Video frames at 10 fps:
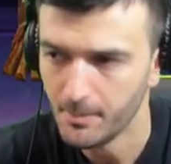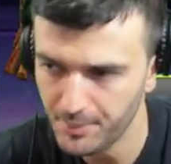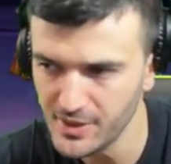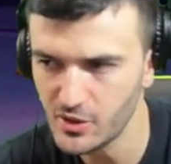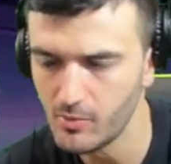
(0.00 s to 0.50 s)

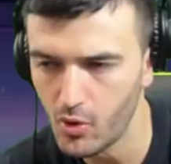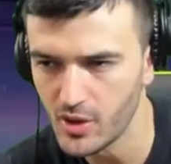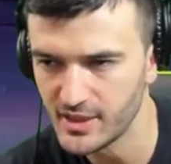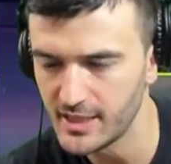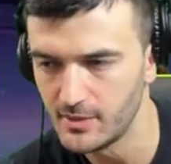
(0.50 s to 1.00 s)
Plus,
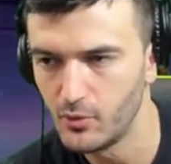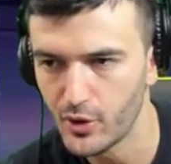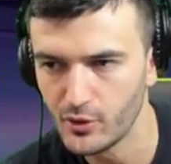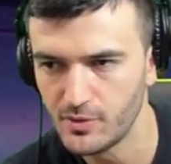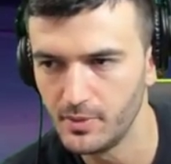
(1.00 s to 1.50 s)
Gamora's got some more
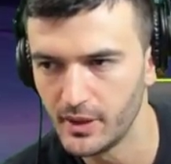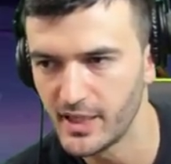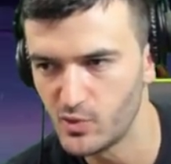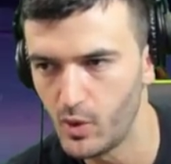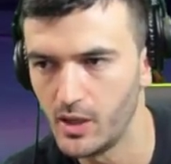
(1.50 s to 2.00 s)
usability
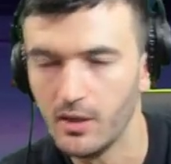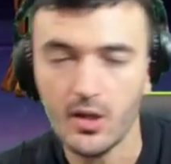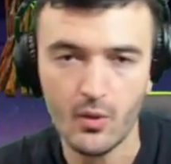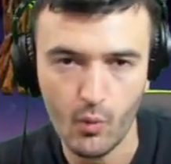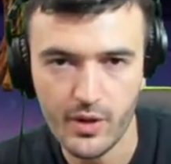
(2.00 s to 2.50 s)
as well
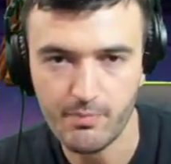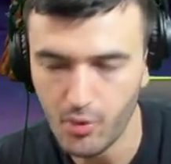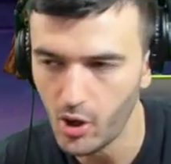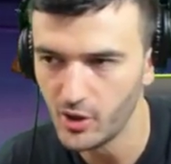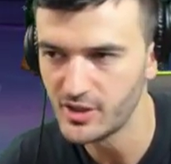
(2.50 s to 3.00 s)
with
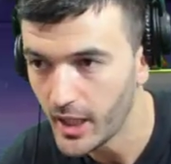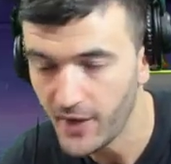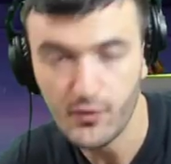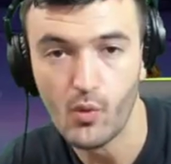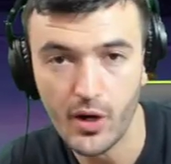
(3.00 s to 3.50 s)
Brawlers
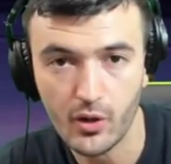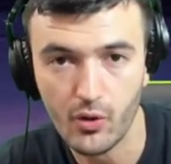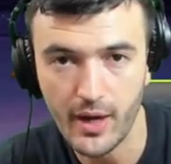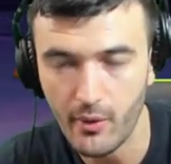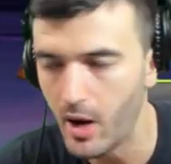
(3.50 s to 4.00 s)
if you want to go
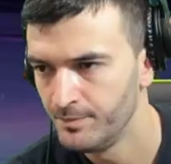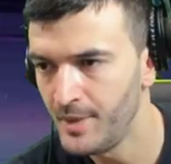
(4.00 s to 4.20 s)
that route.